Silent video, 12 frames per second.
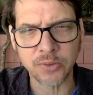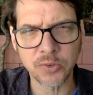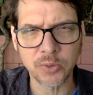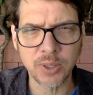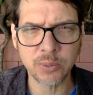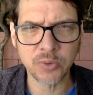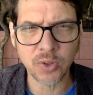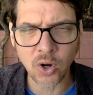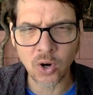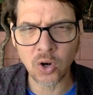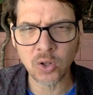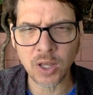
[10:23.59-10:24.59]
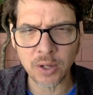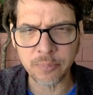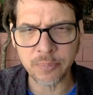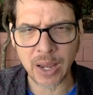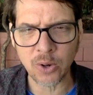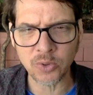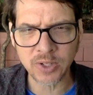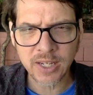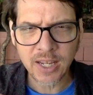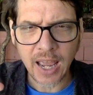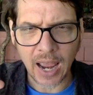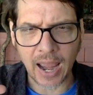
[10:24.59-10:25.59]
So he was all about
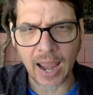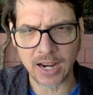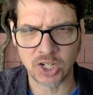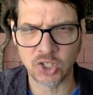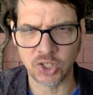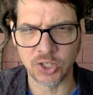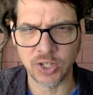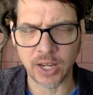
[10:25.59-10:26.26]
action